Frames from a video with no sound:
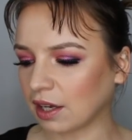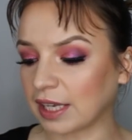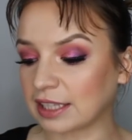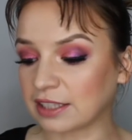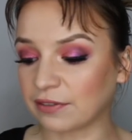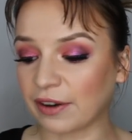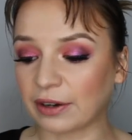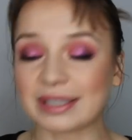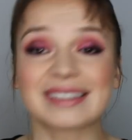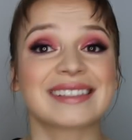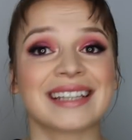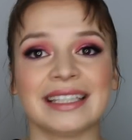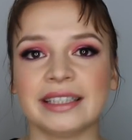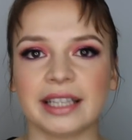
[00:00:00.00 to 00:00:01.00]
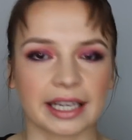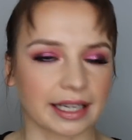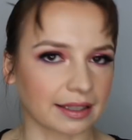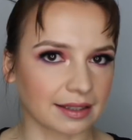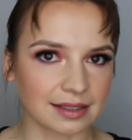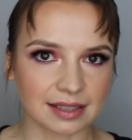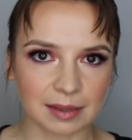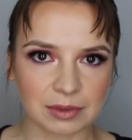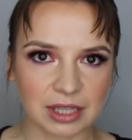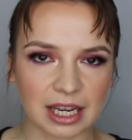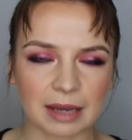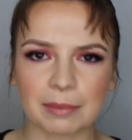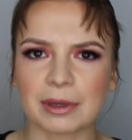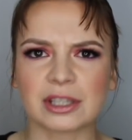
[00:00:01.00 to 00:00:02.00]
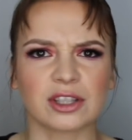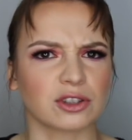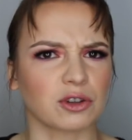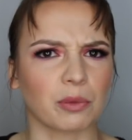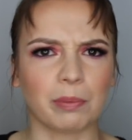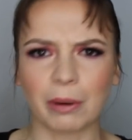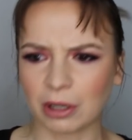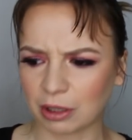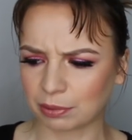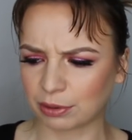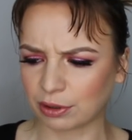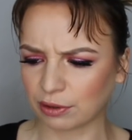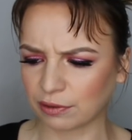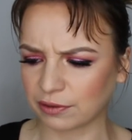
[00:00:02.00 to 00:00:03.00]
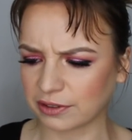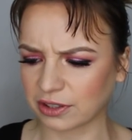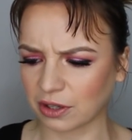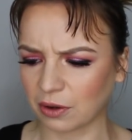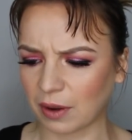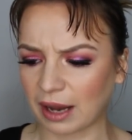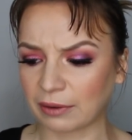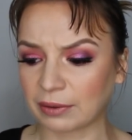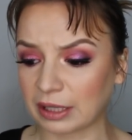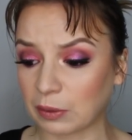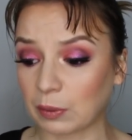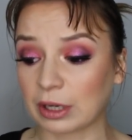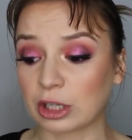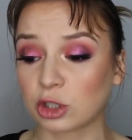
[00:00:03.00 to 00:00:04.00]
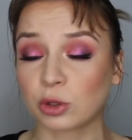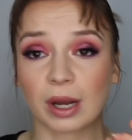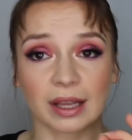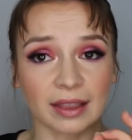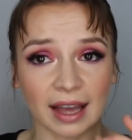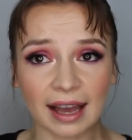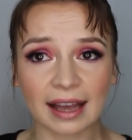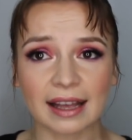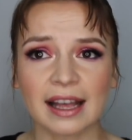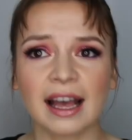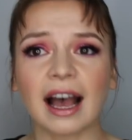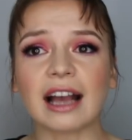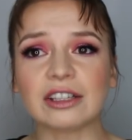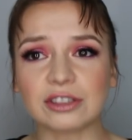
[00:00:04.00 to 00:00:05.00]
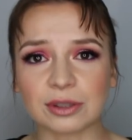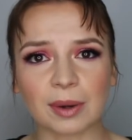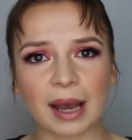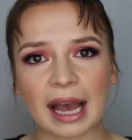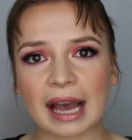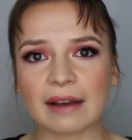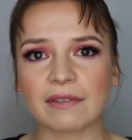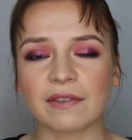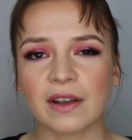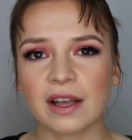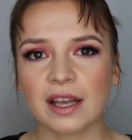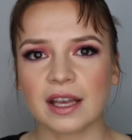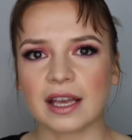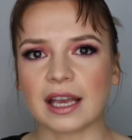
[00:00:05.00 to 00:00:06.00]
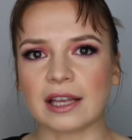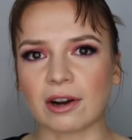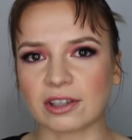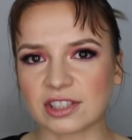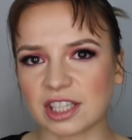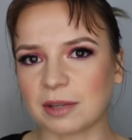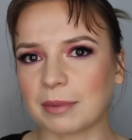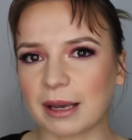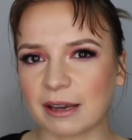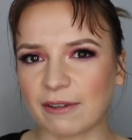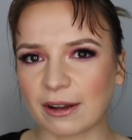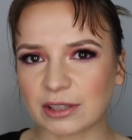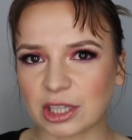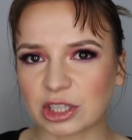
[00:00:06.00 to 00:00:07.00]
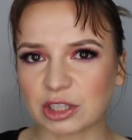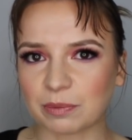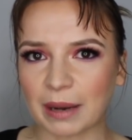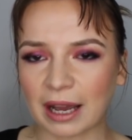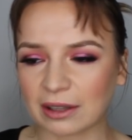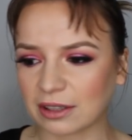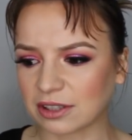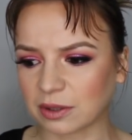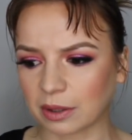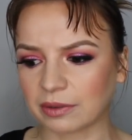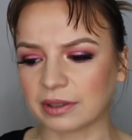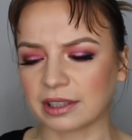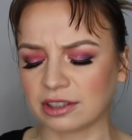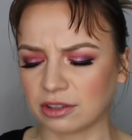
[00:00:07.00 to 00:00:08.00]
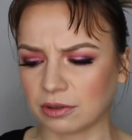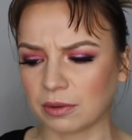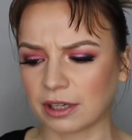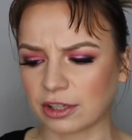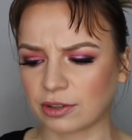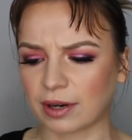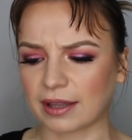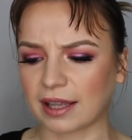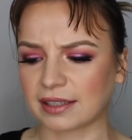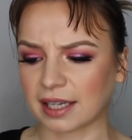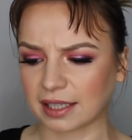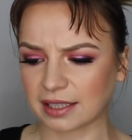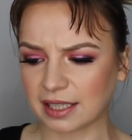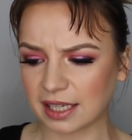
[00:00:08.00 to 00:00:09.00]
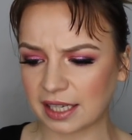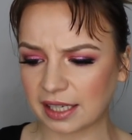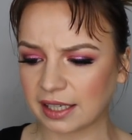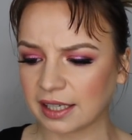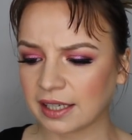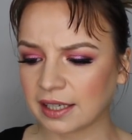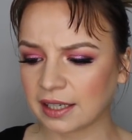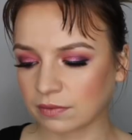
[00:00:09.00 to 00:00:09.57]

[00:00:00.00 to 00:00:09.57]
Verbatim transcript: it's very skin-like at the same time, but it's also bulletproof. So I really want to try that. I do have an RCMA foundation palette, so I really do want to try that technique.